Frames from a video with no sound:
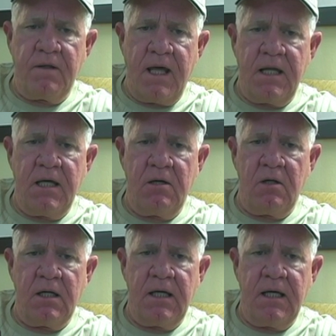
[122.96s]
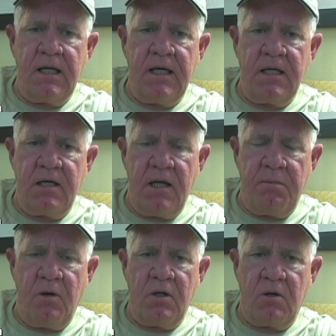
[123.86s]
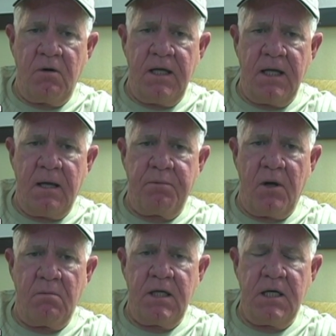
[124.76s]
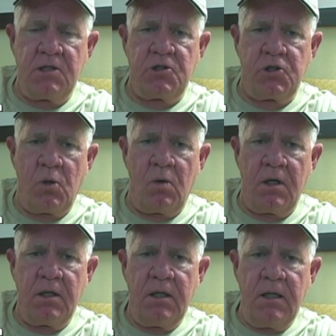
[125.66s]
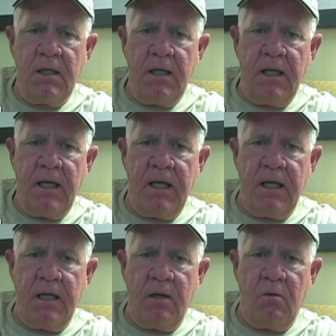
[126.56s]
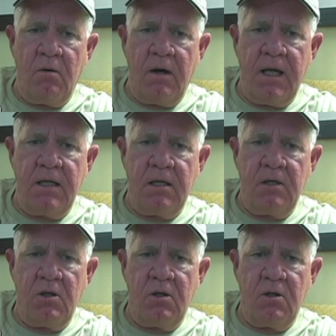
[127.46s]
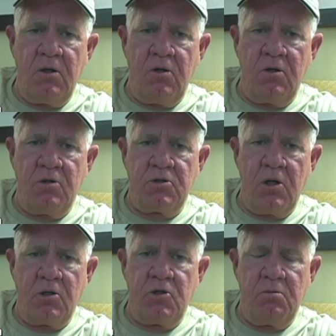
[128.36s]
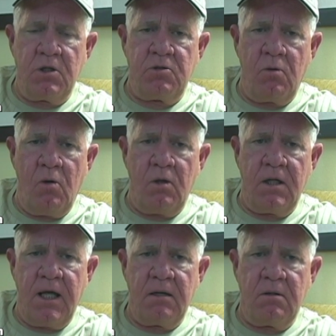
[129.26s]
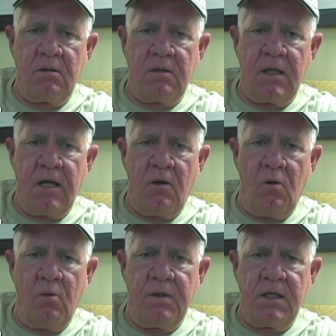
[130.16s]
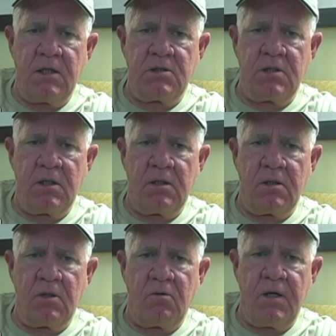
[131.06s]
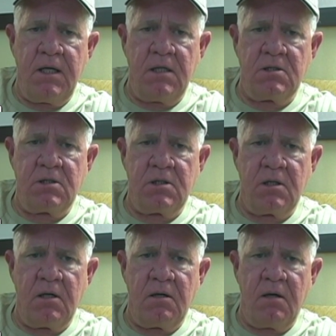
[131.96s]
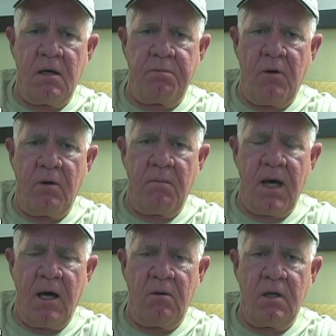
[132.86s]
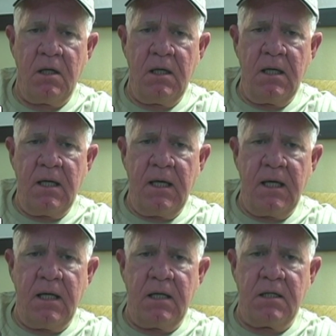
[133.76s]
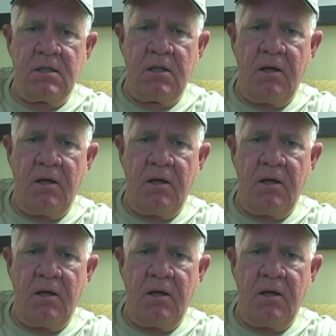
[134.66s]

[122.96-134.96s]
that hill and ended up on the green. I probably hit short, and there's not too much roll on that hole because the green is up on a mound, and that